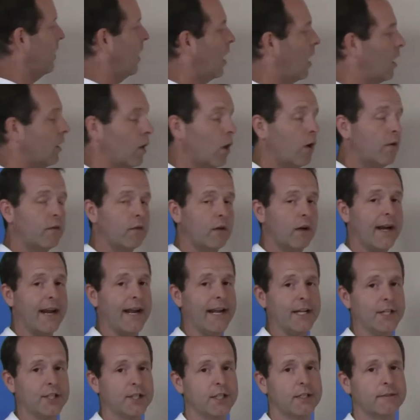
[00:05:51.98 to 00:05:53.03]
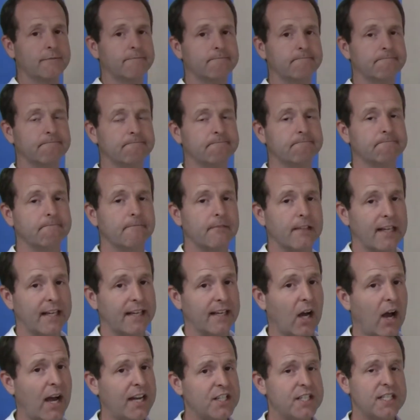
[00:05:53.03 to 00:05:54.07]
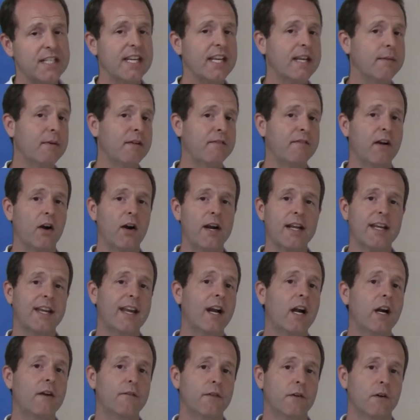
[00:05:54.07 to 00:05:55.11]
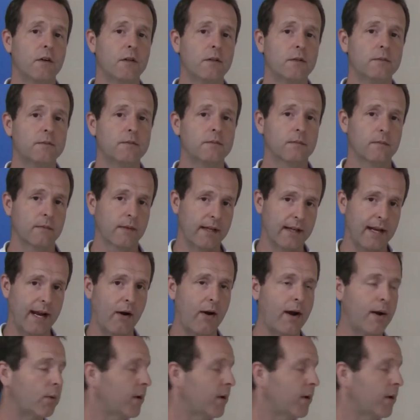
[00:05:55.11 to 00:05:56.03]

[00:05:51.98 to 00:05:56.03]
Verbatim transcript: all over h. And I just need to be very careful in how I